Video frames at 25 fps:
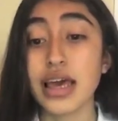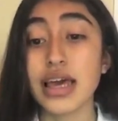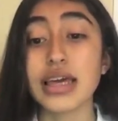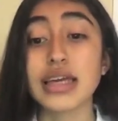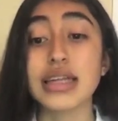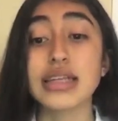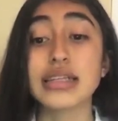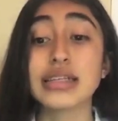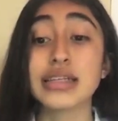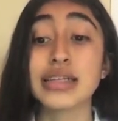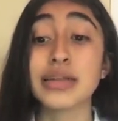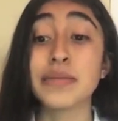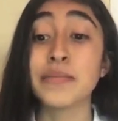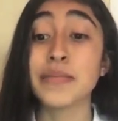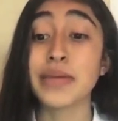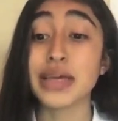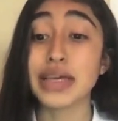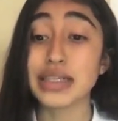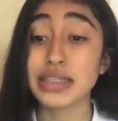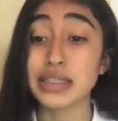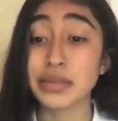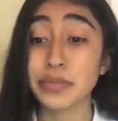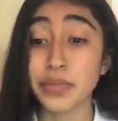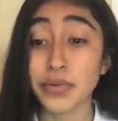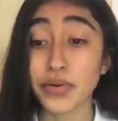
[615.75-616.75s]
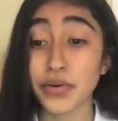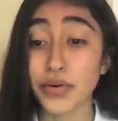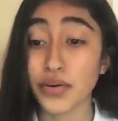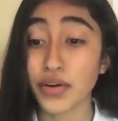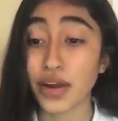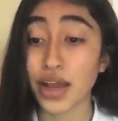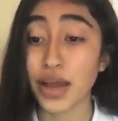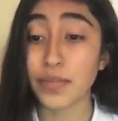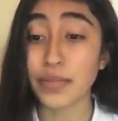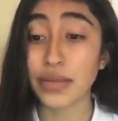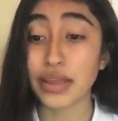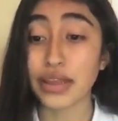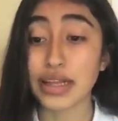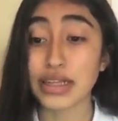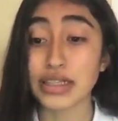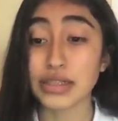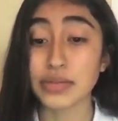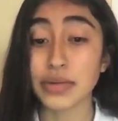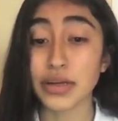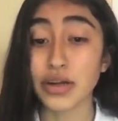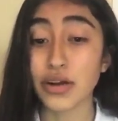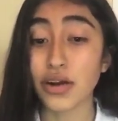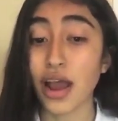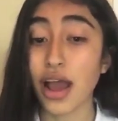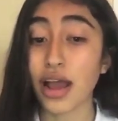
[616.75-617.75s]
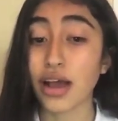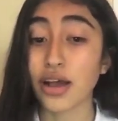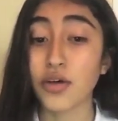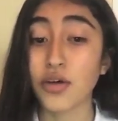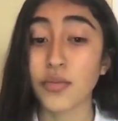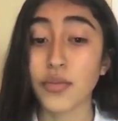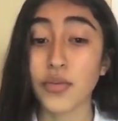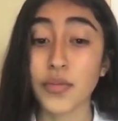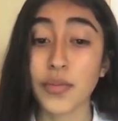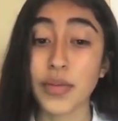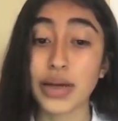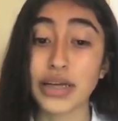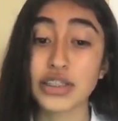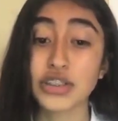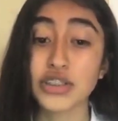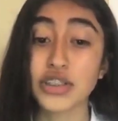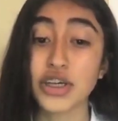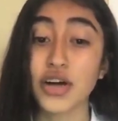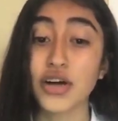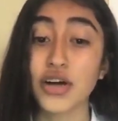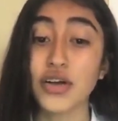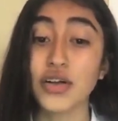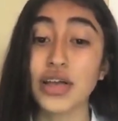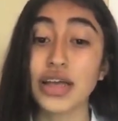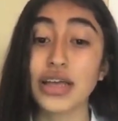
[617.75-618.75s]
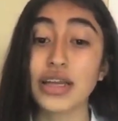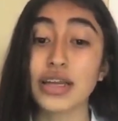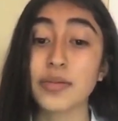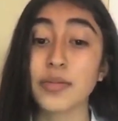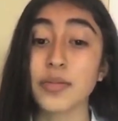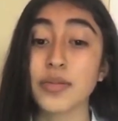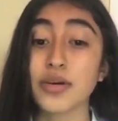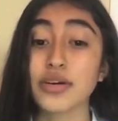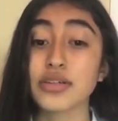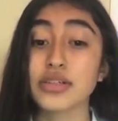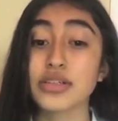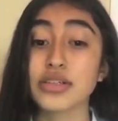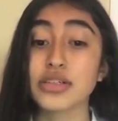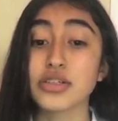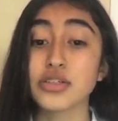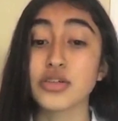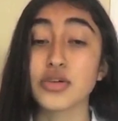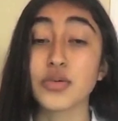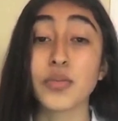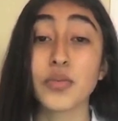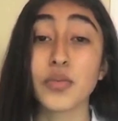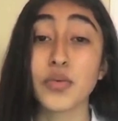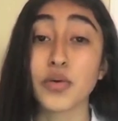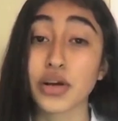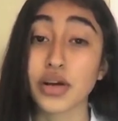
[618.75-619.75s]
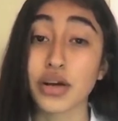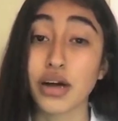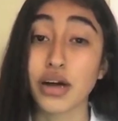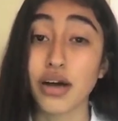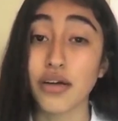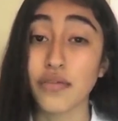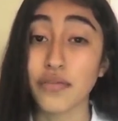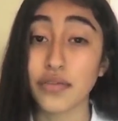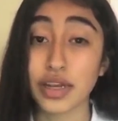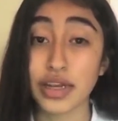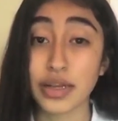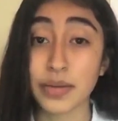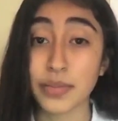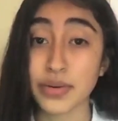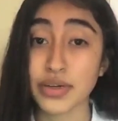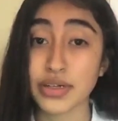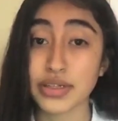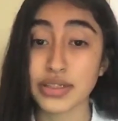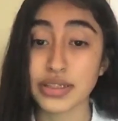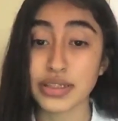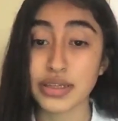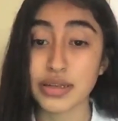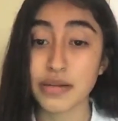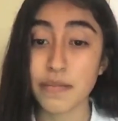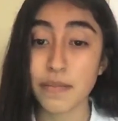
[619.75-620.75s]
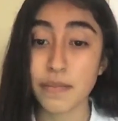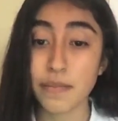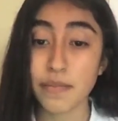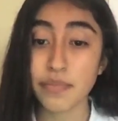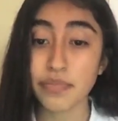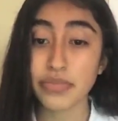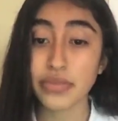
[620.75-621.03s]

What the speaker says: It is an amazing program that lets me crack open my shell and emerge into a more confident person.